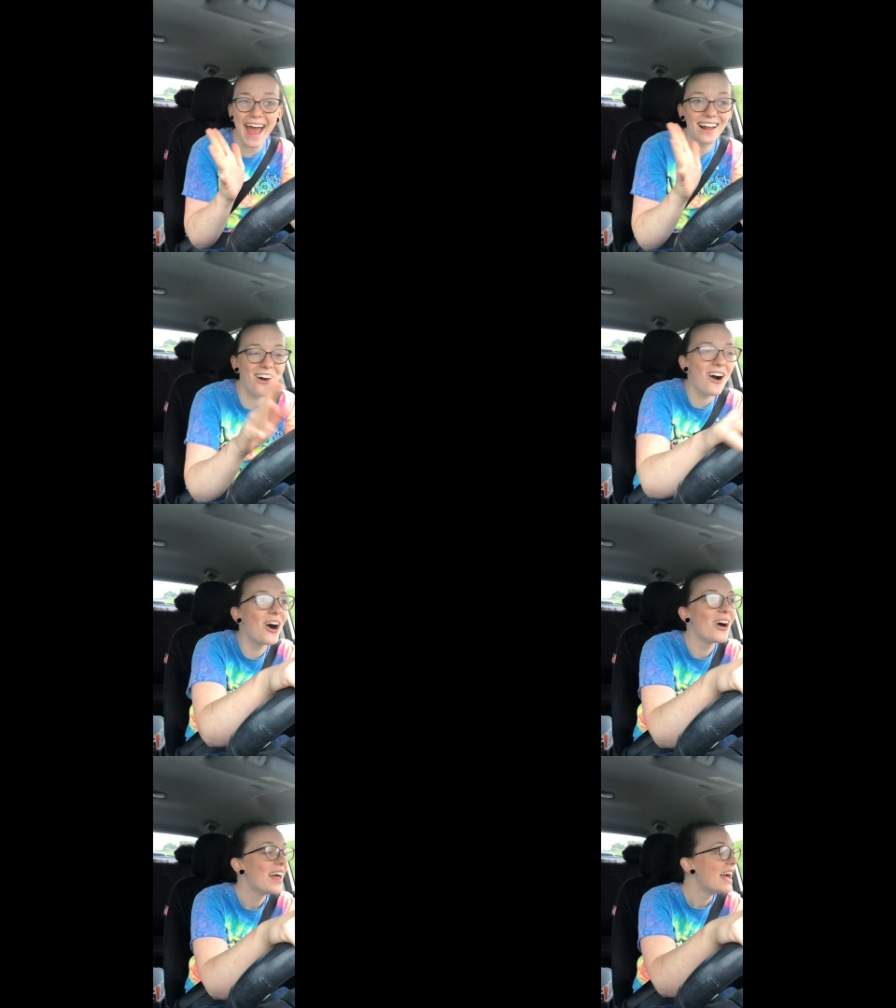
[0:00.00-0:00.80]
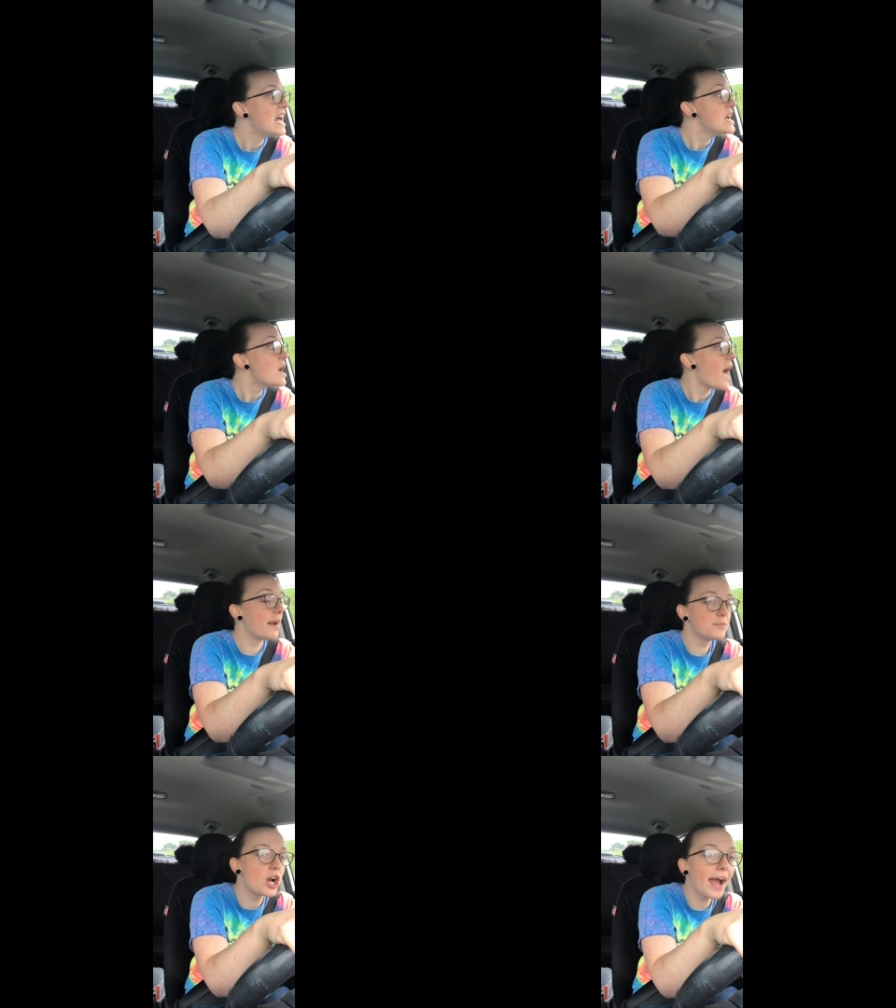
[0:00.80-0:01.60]
at all.
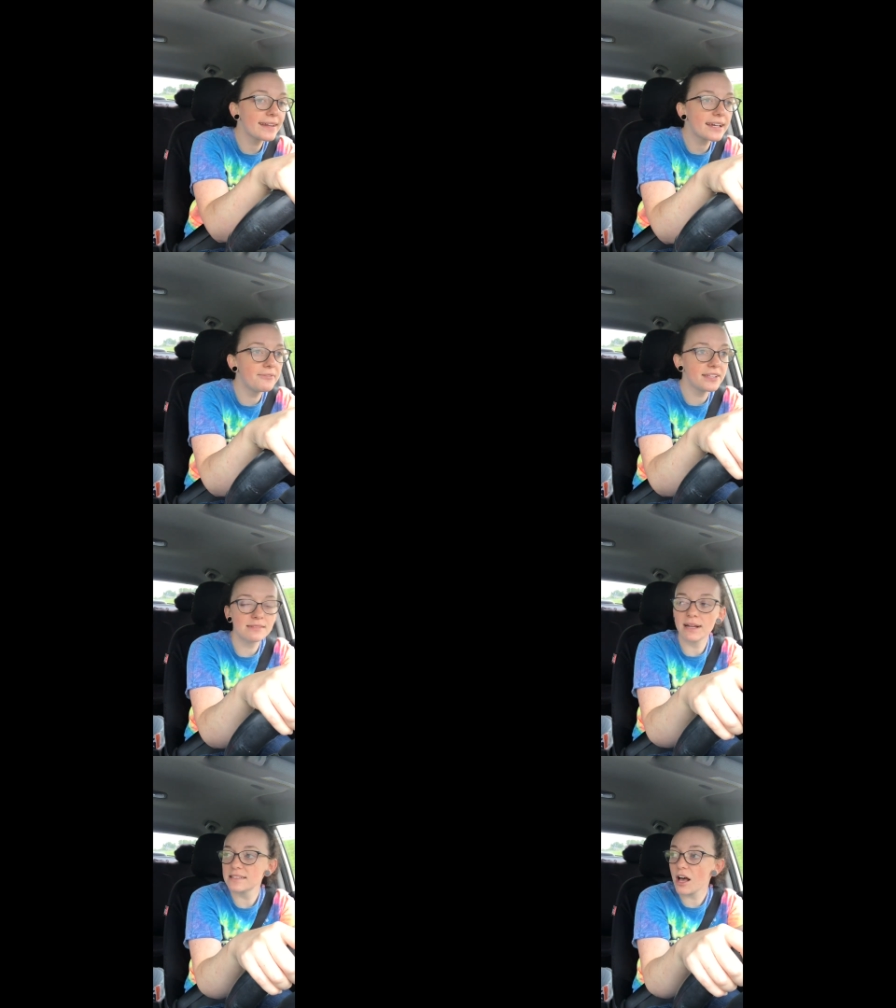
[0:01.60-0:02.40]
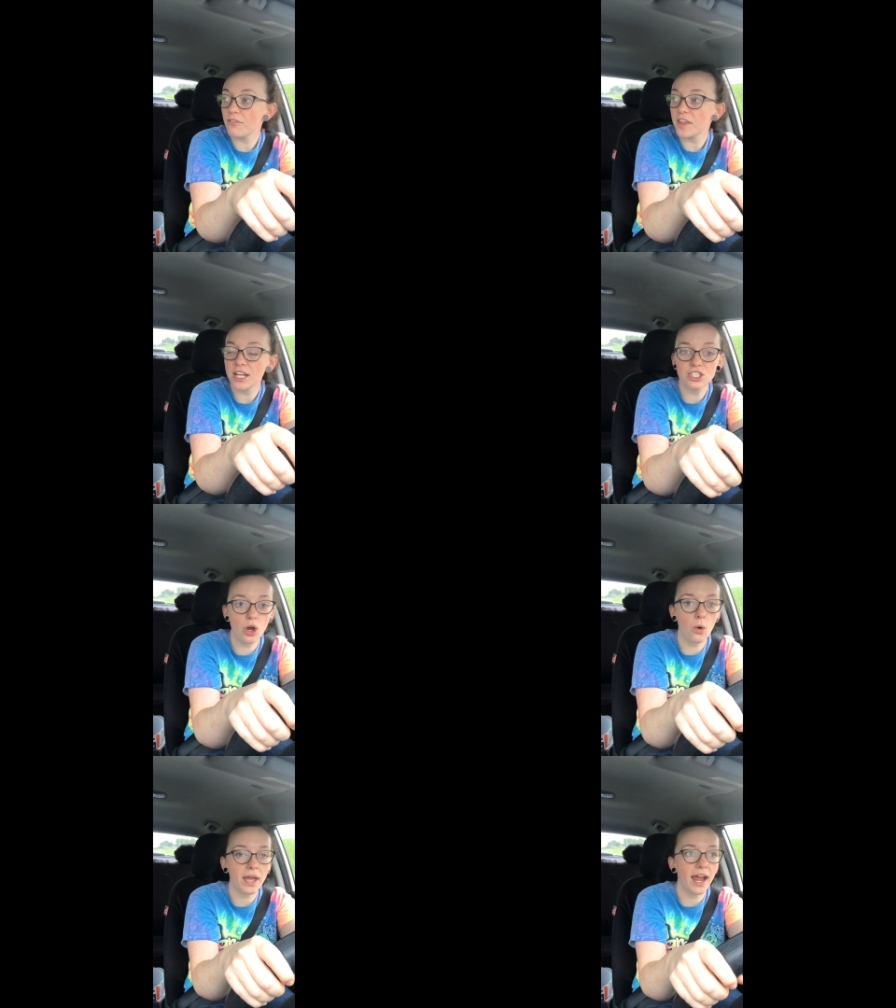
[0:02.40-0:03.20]
And I'm trying to convince myself that I
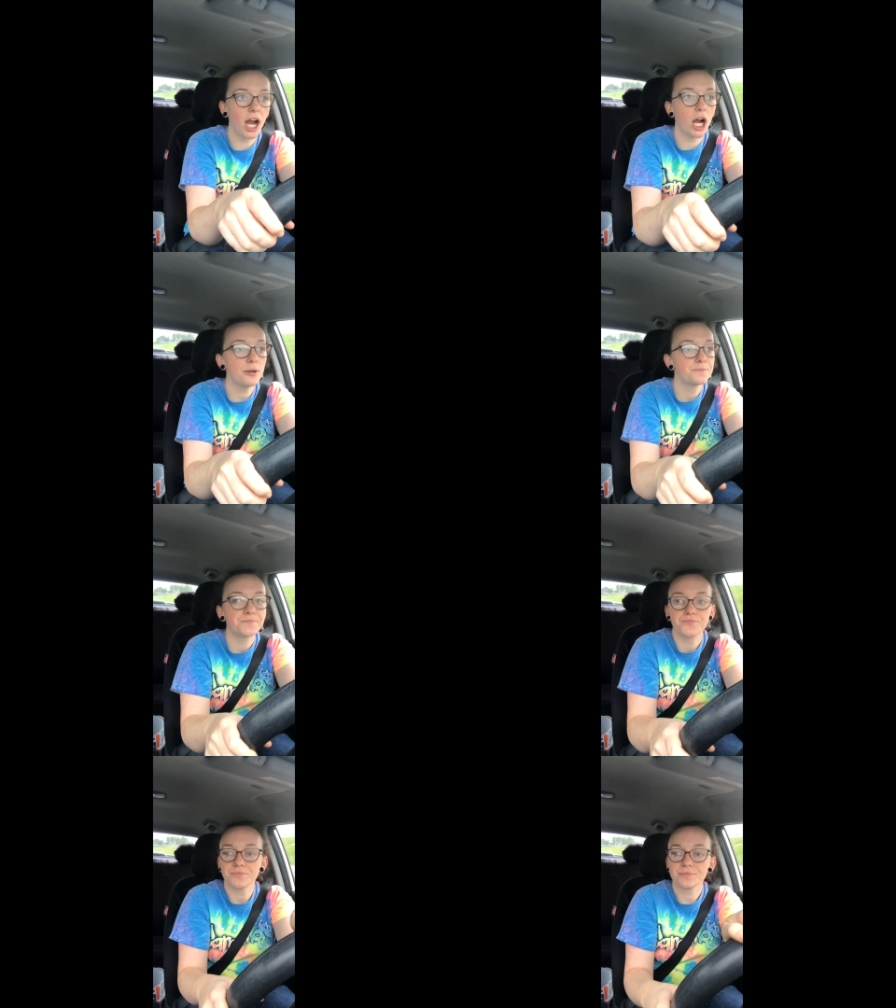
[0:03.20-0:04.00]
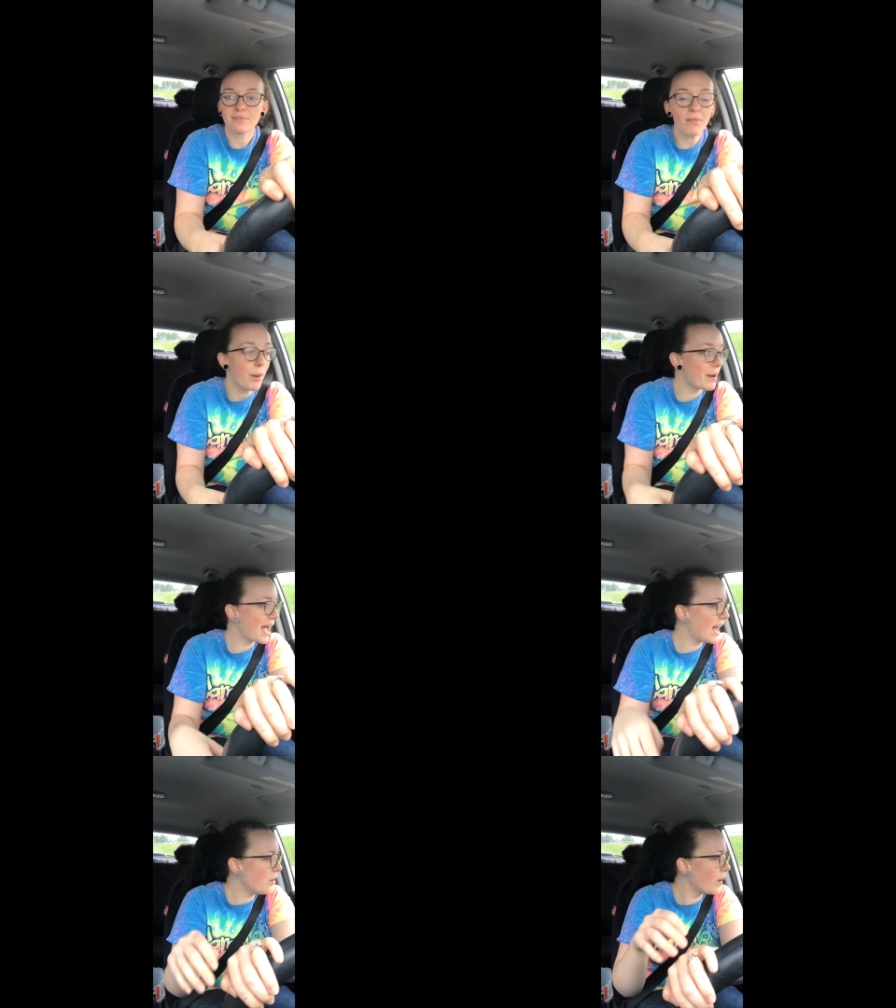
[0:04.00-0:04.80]
don't care. But I
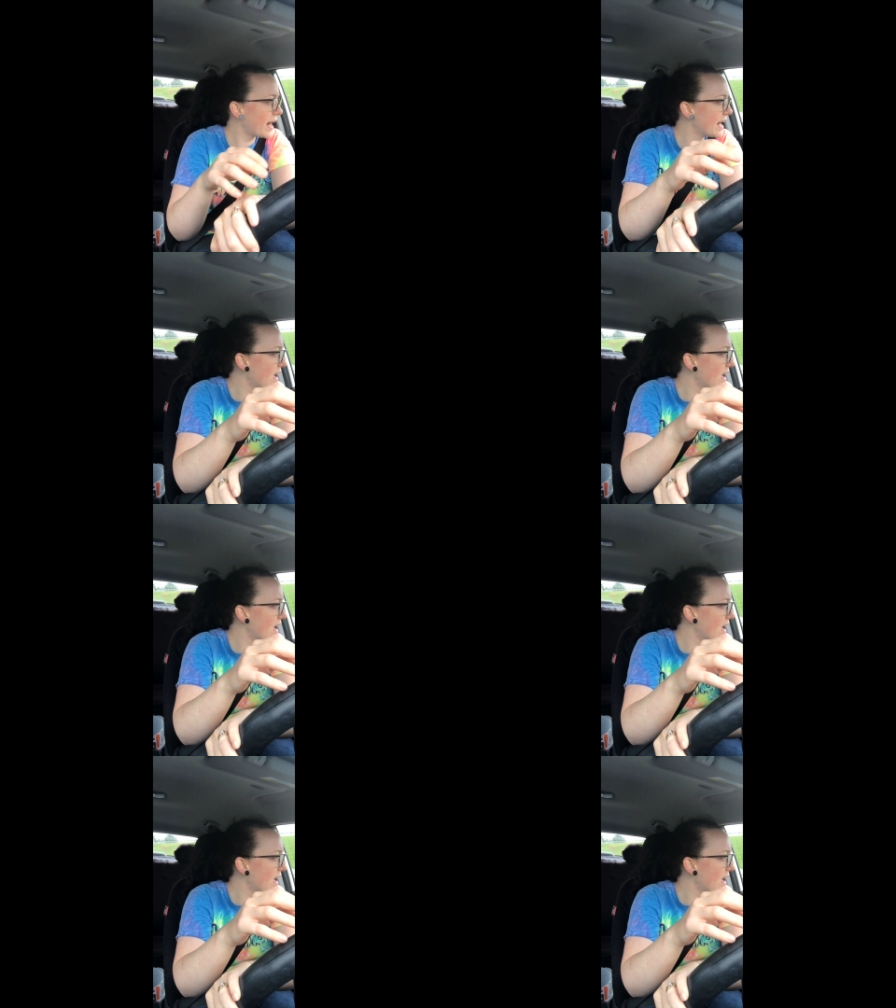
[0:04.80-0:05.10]
had a wedding